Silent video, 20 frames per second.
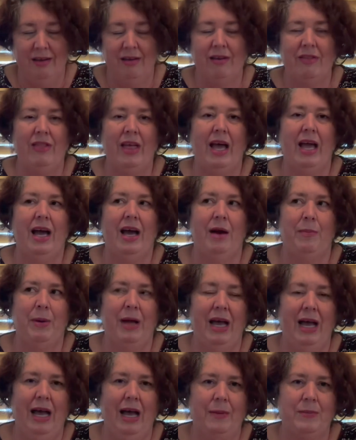They are
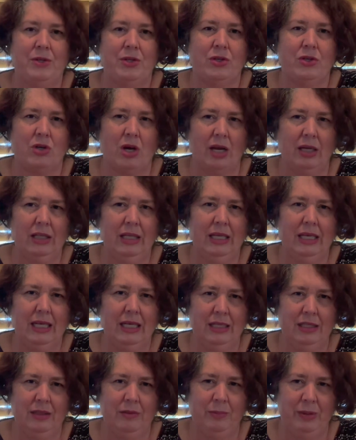perhaps struggling a
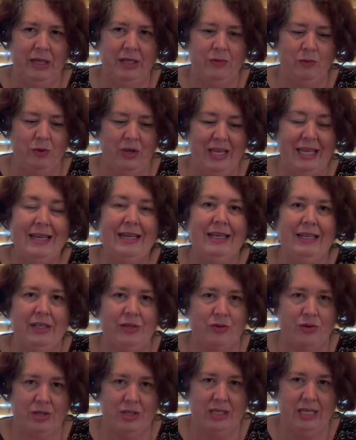little bit in
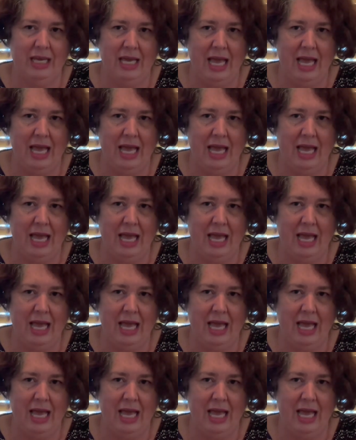literacy,